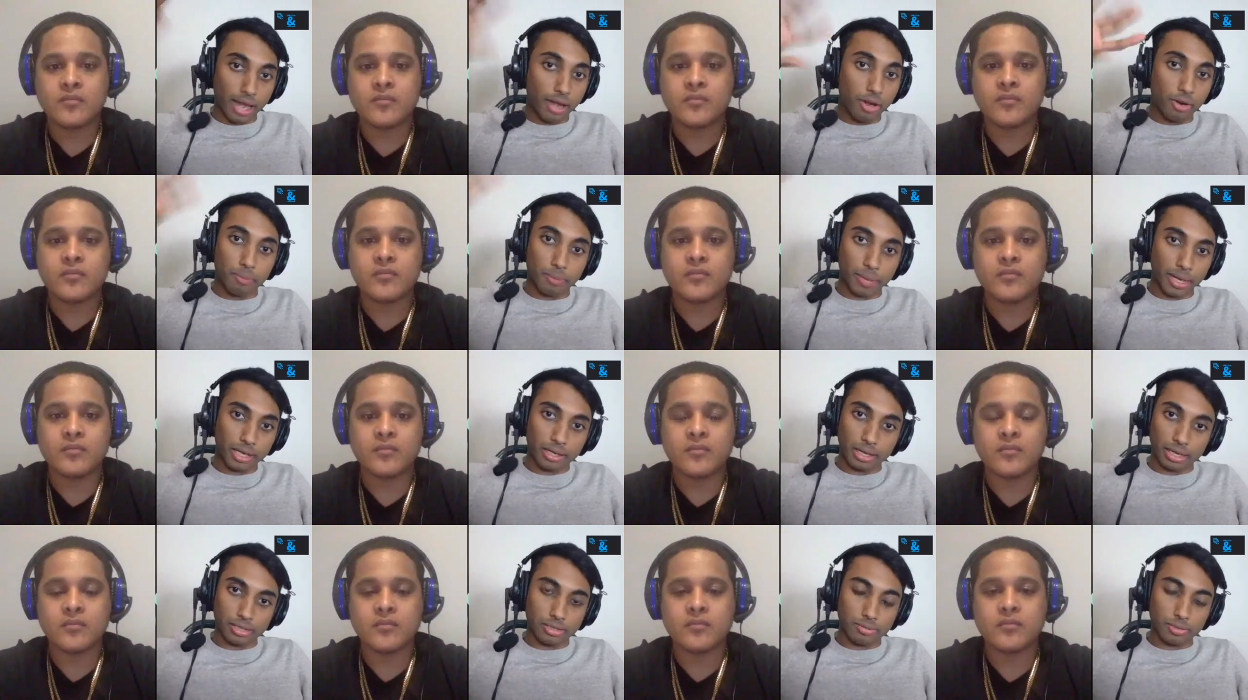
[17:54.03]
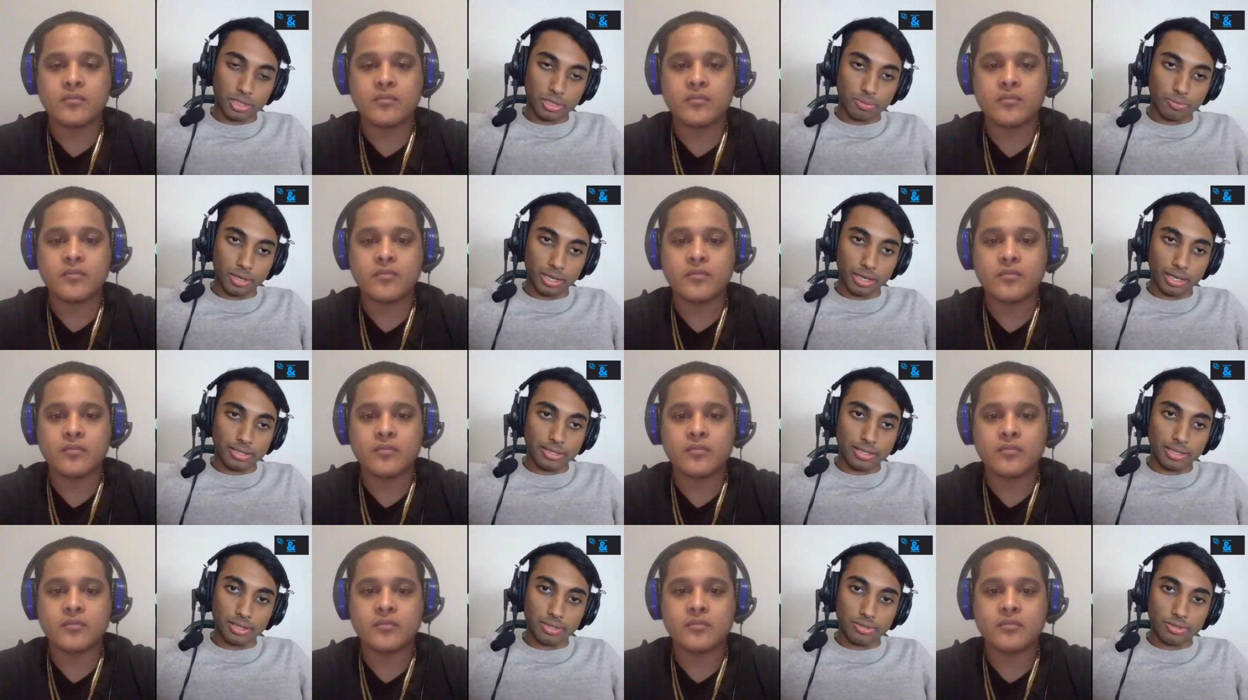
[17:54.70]
Speaker 1: I don't make as much money
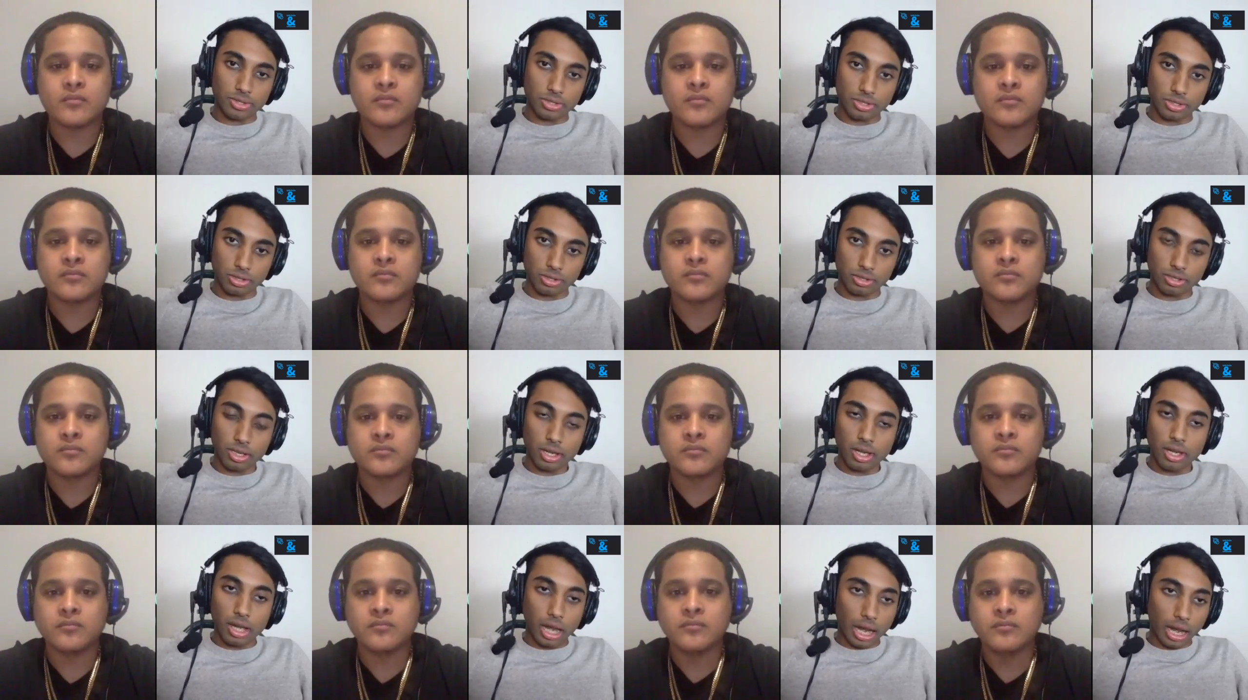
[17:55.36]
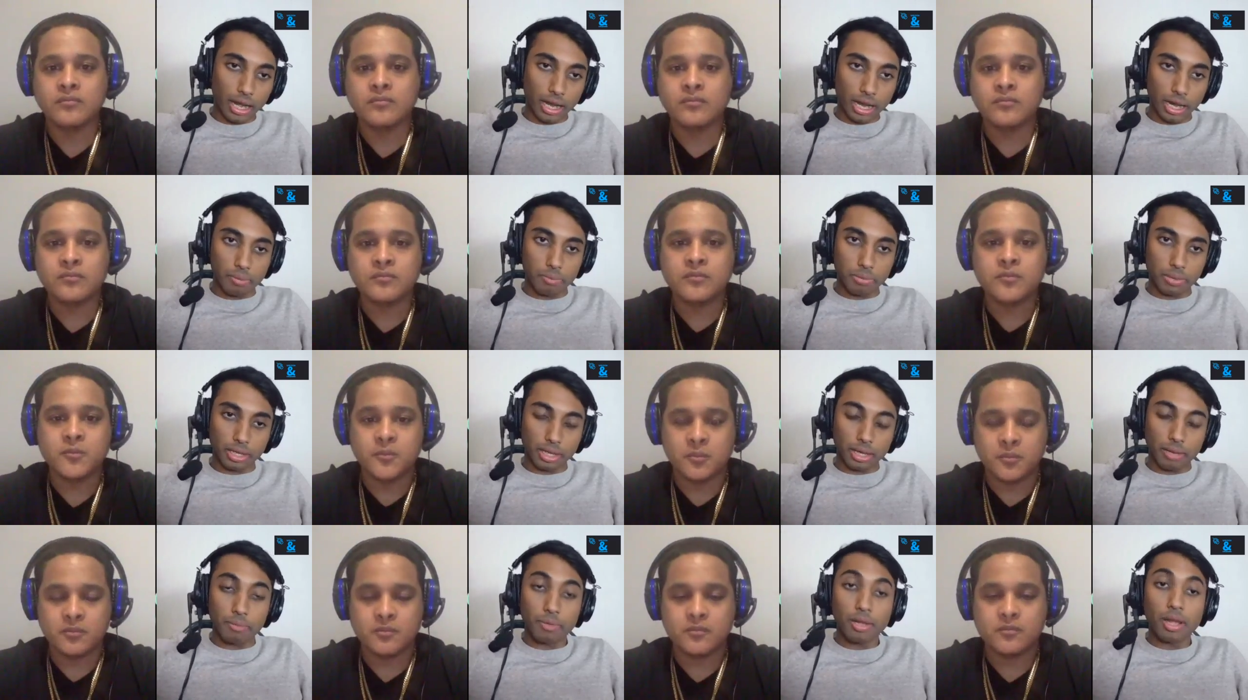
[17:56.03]
as I used to at
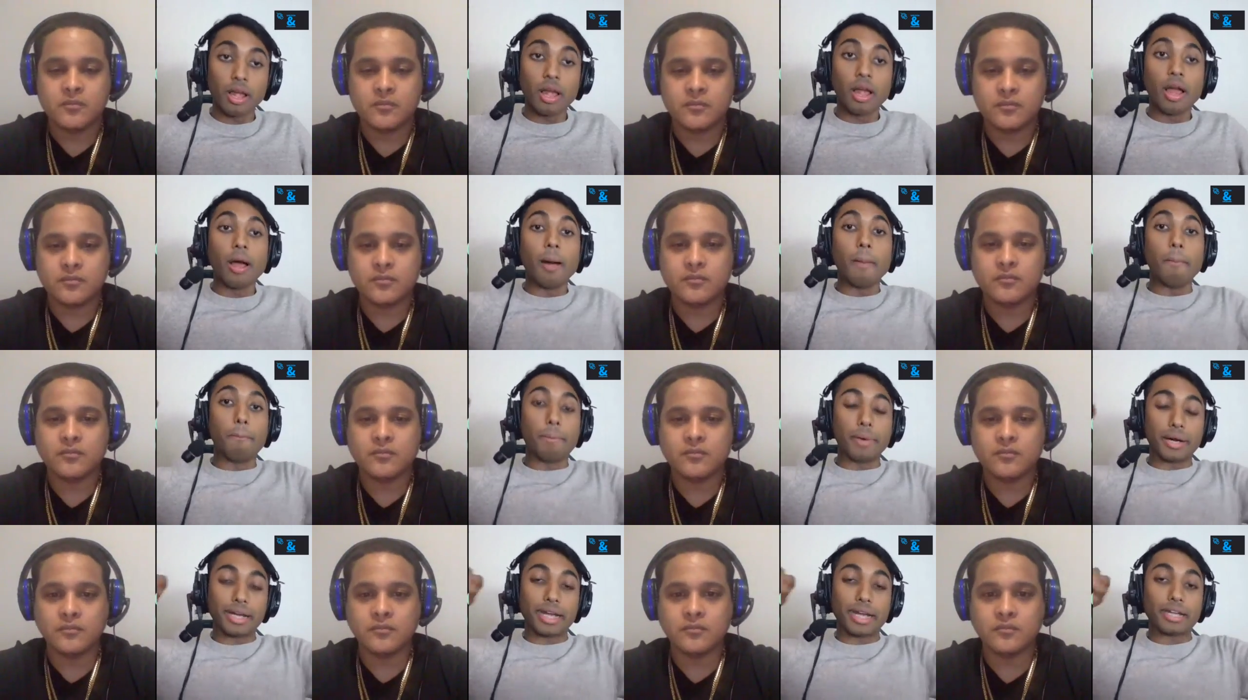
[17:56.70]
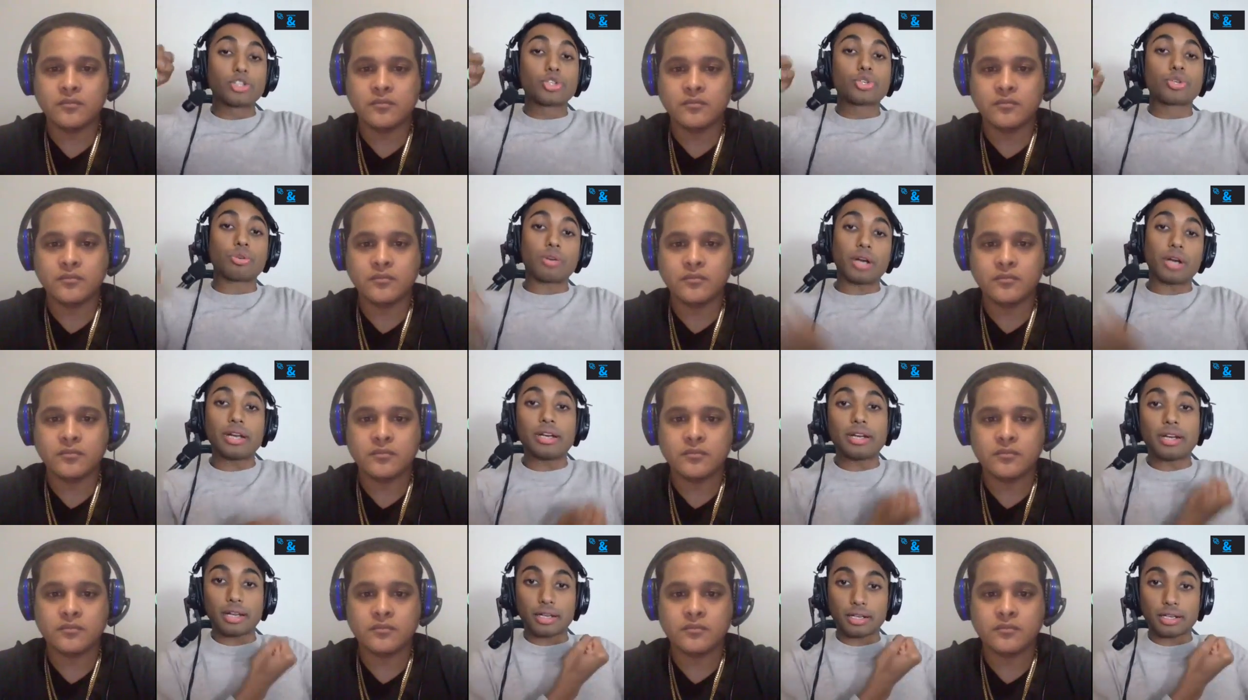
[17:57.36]
IBM, but I
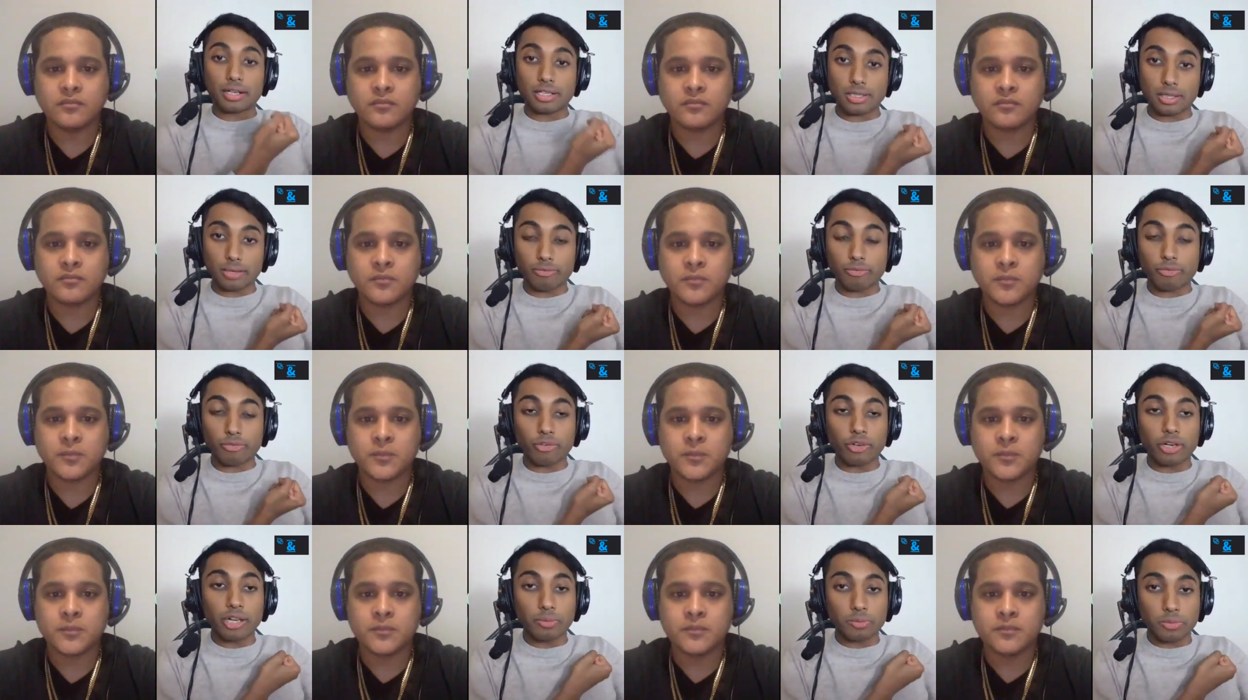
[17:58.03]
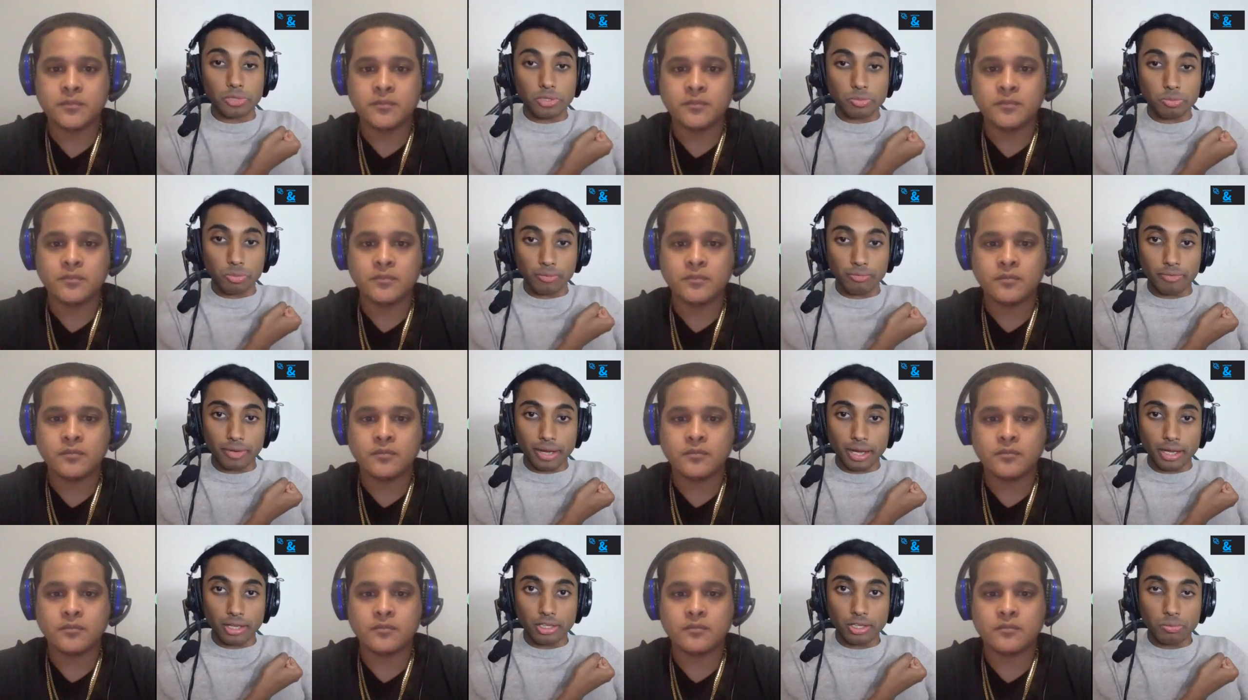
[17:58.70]
traded it because the freedom was more
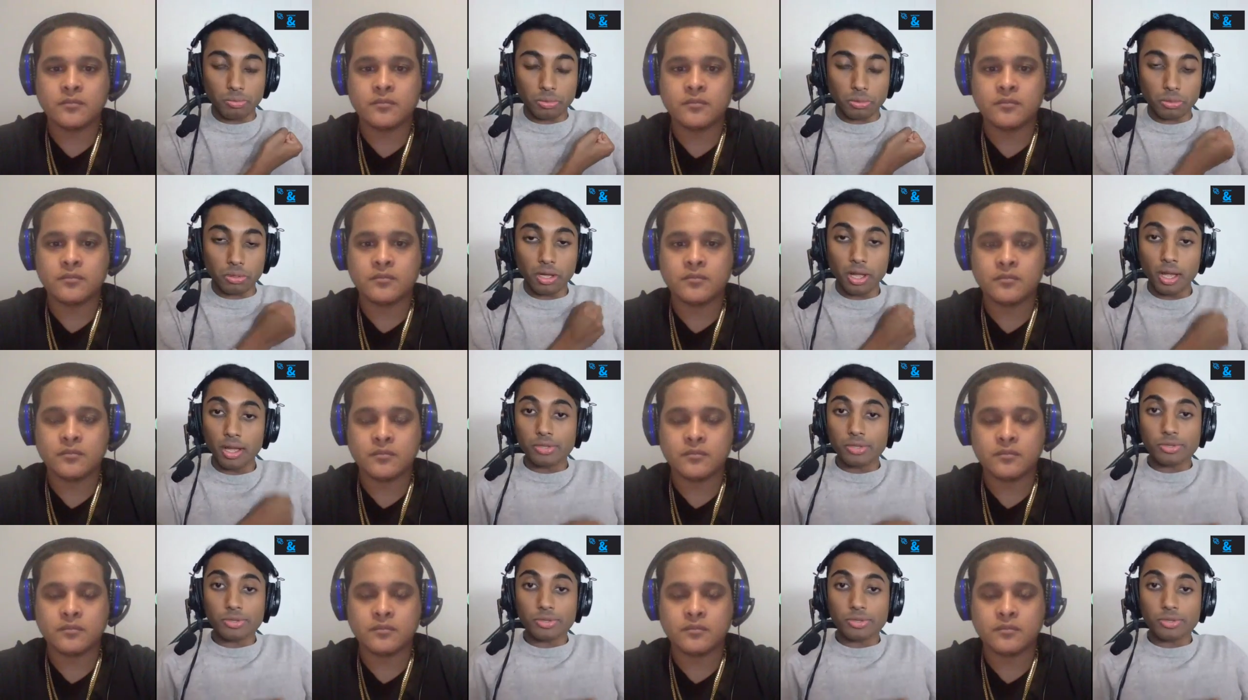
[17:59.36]
valuable.